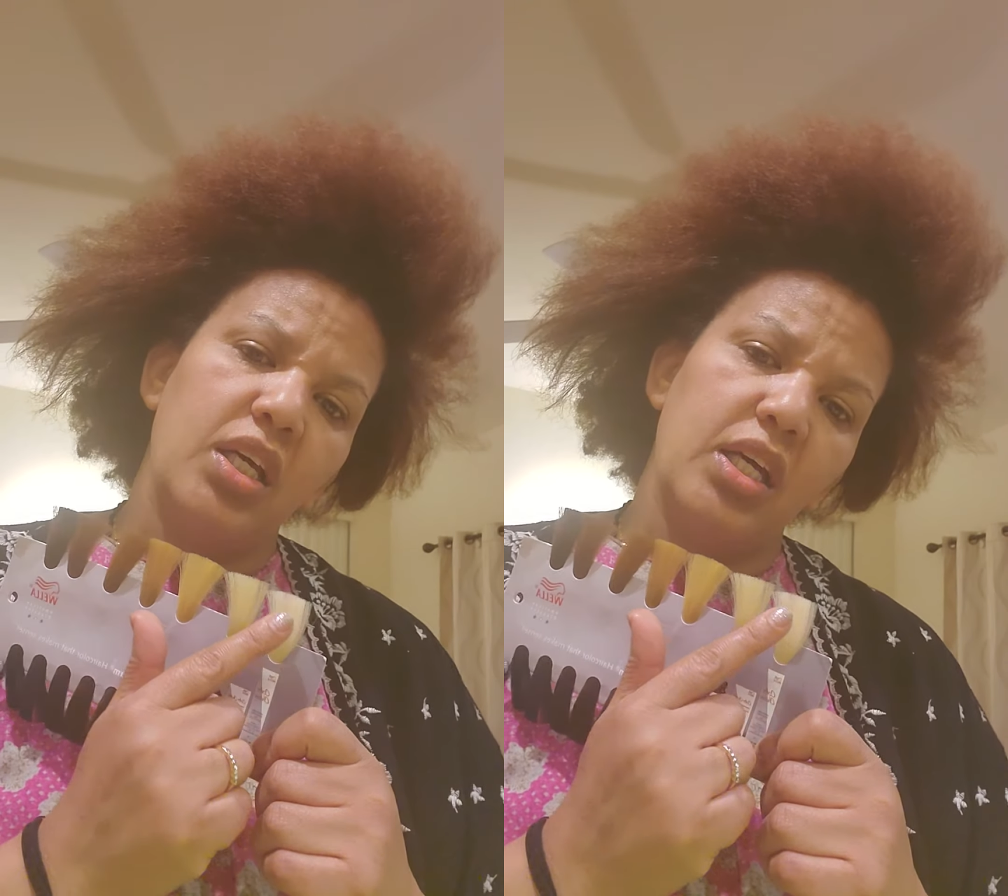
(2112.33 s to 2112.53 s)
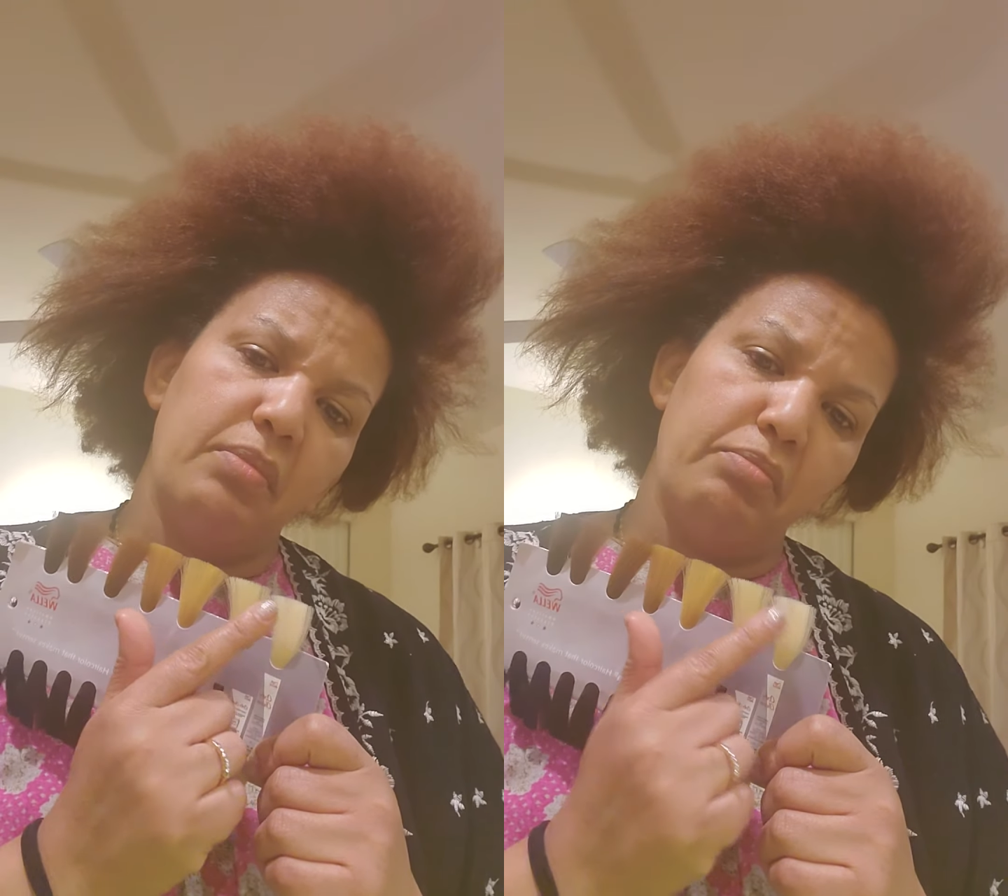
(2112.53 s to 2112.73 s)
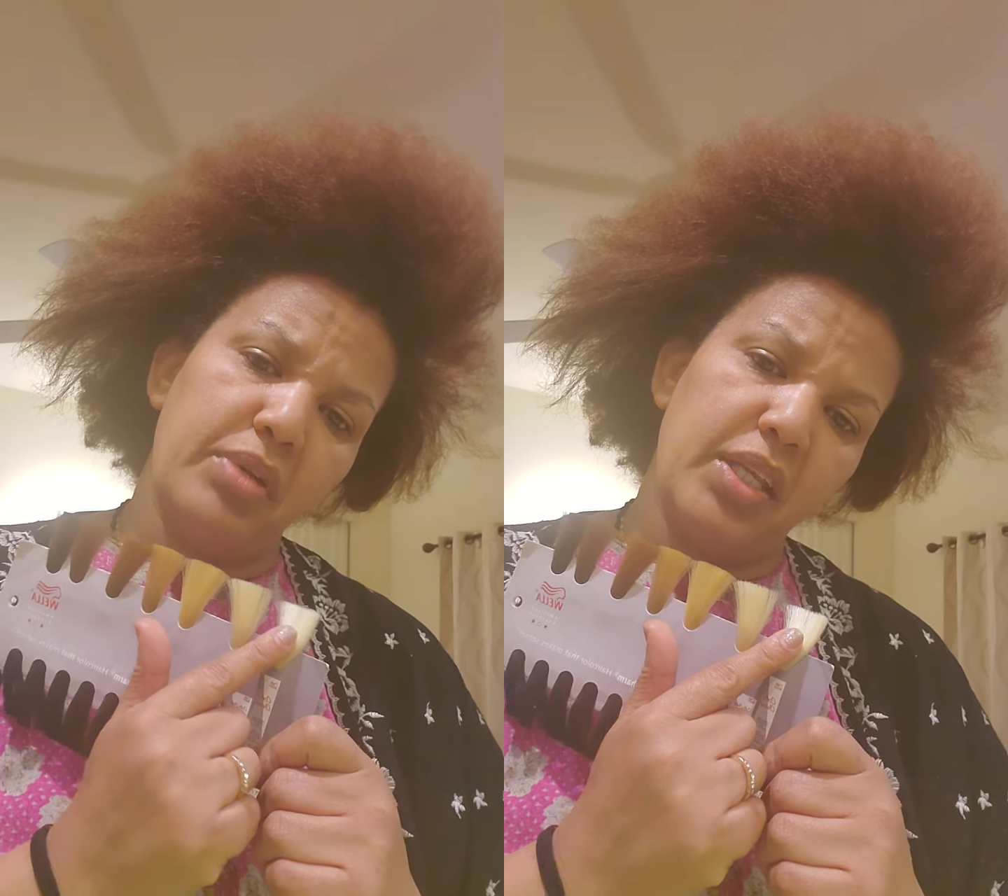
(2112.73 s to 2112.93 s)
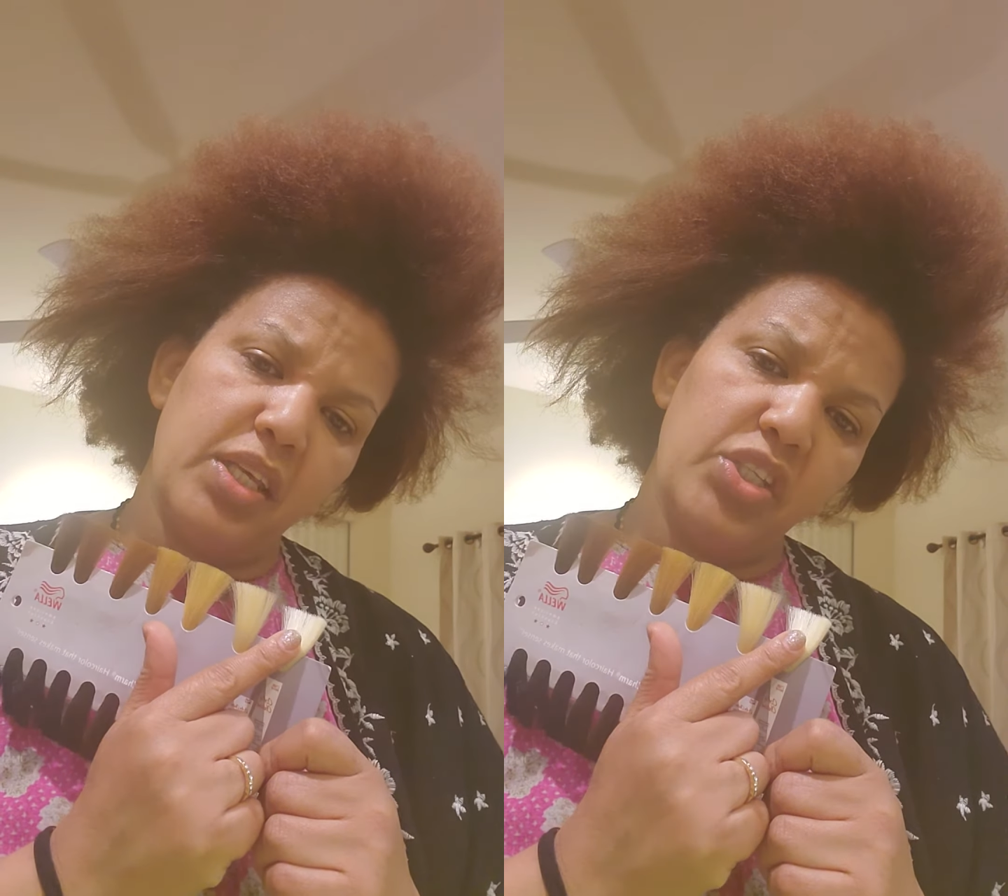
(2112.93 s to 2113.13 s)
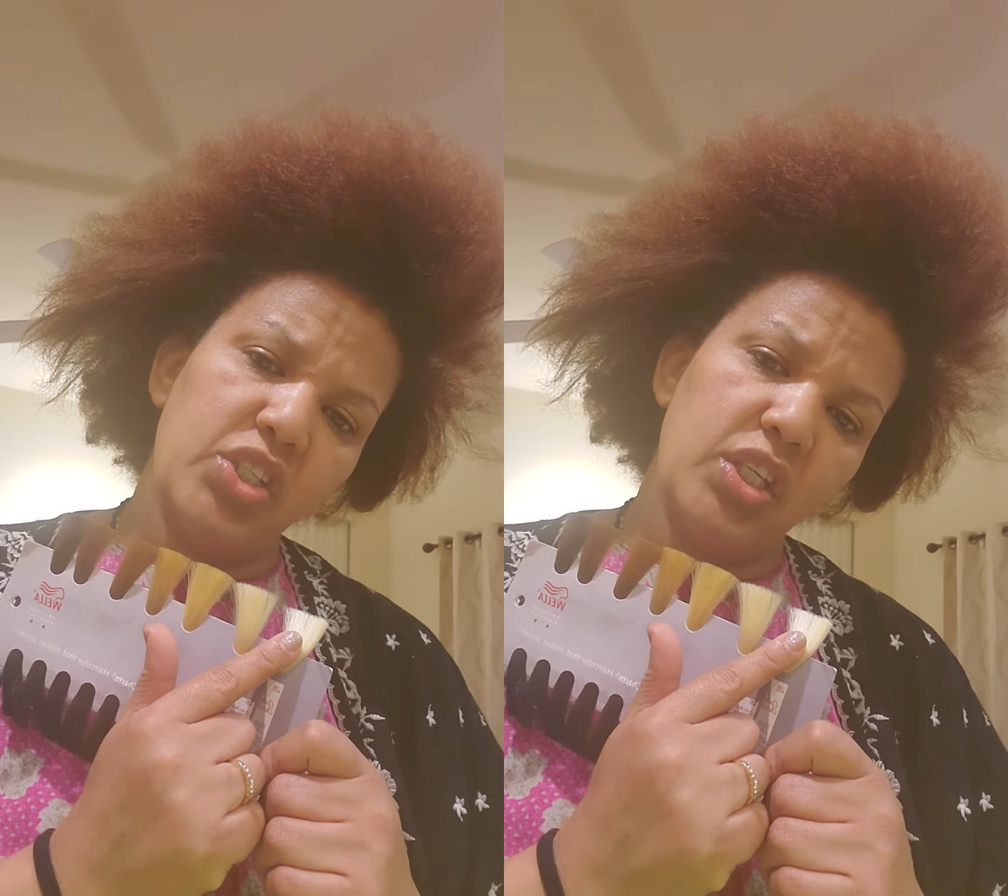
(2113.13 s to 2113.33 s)
and
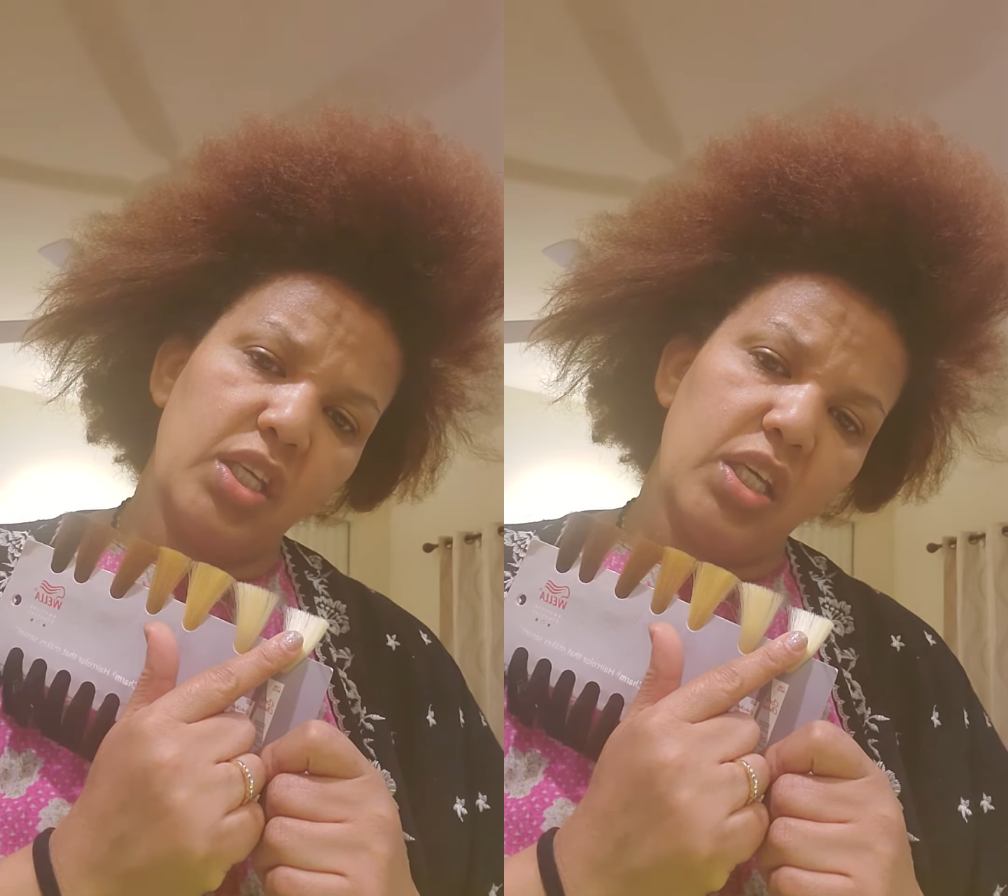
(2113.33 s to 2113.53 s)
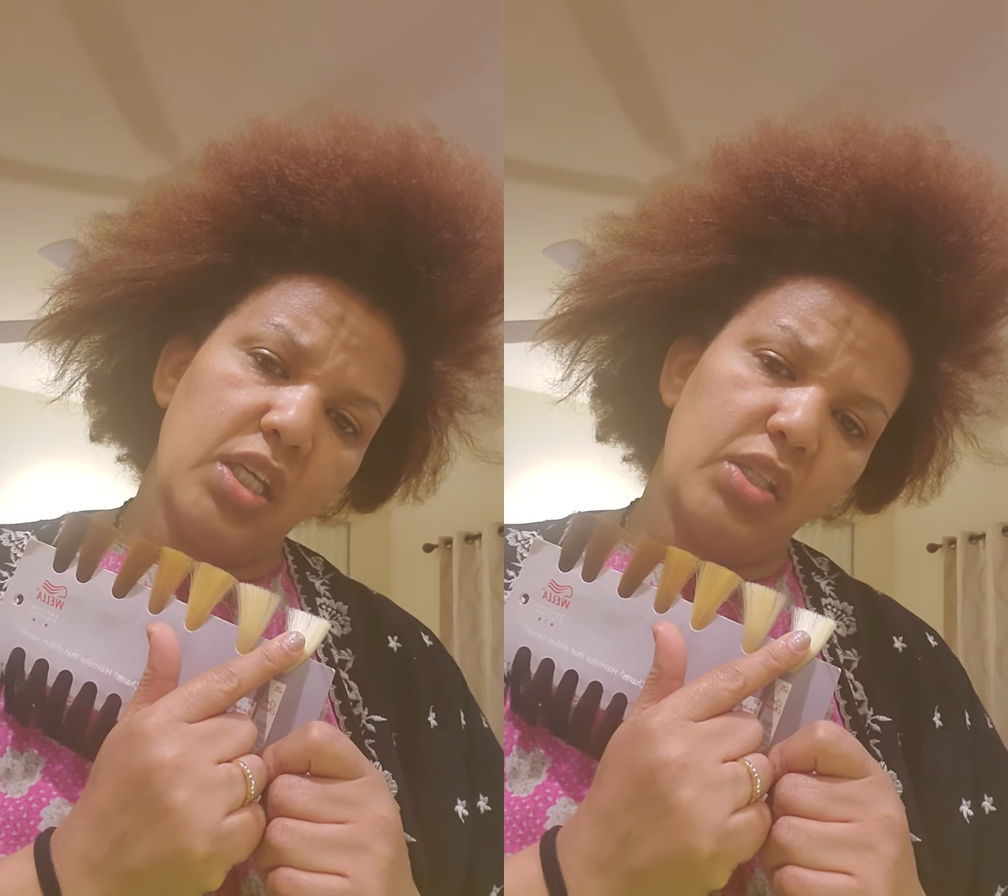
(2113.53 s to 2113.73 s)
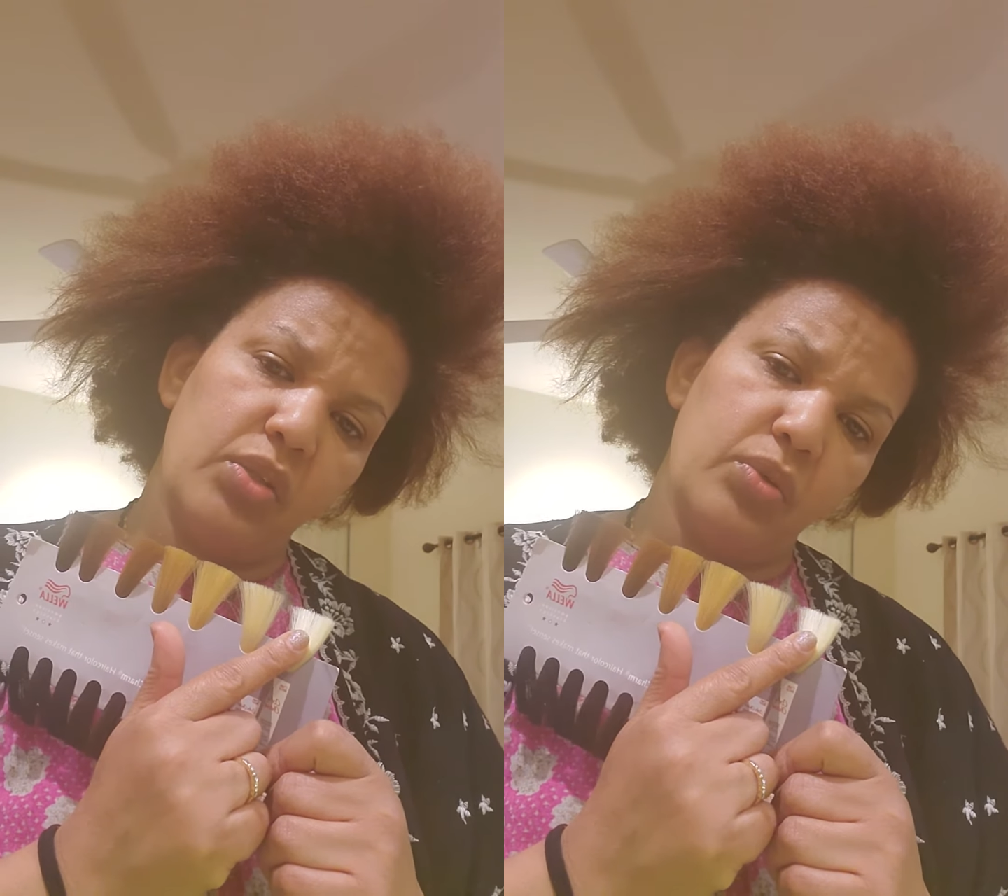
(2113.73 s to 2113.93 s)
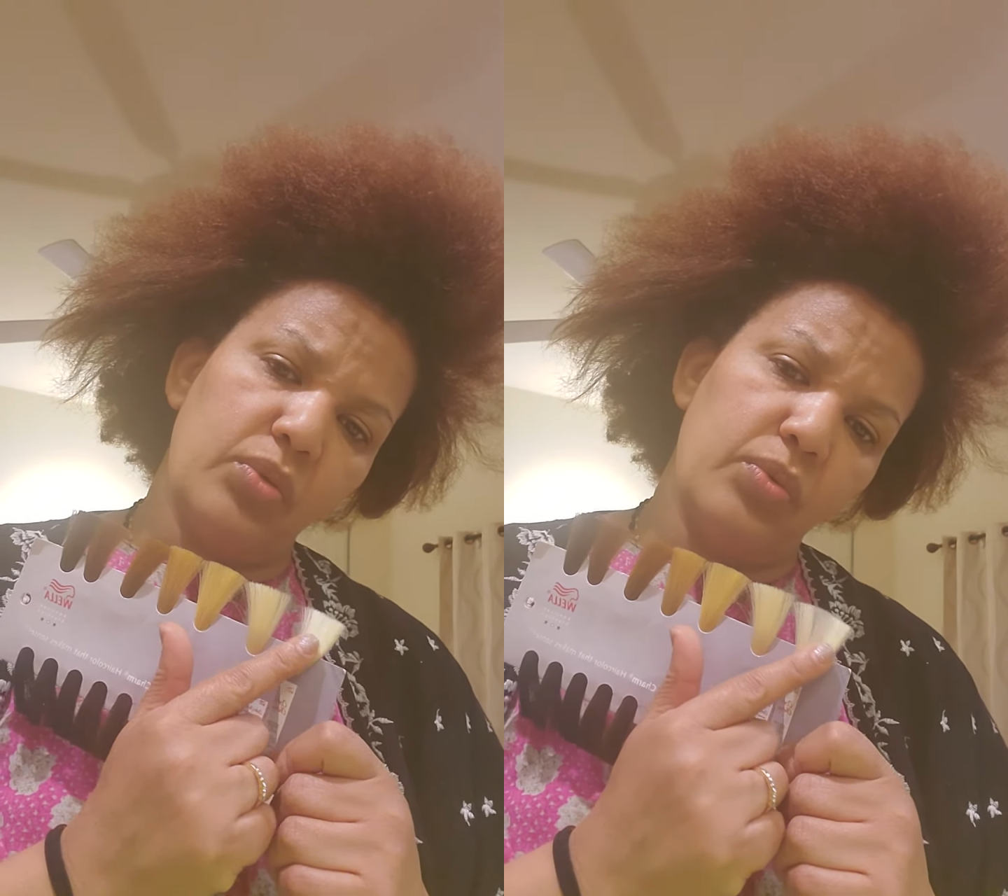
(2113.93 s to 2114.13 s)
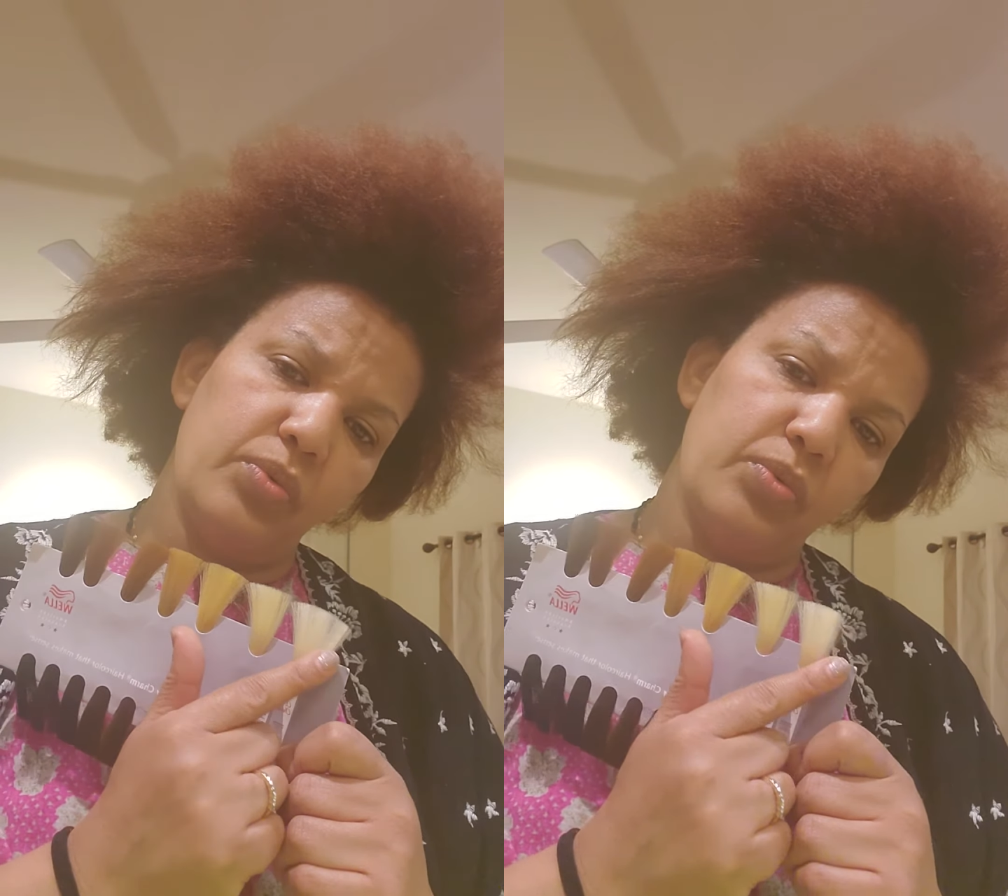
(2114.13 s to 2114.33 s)
bleach and
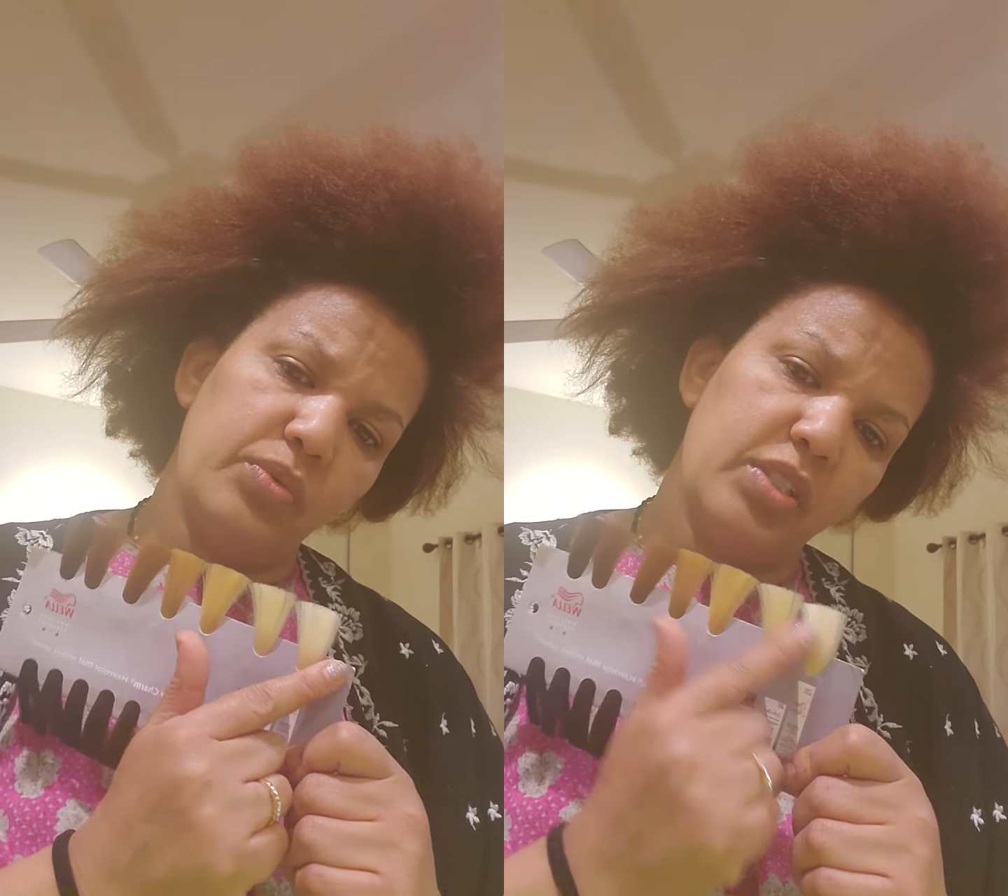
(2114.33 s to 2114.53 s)
do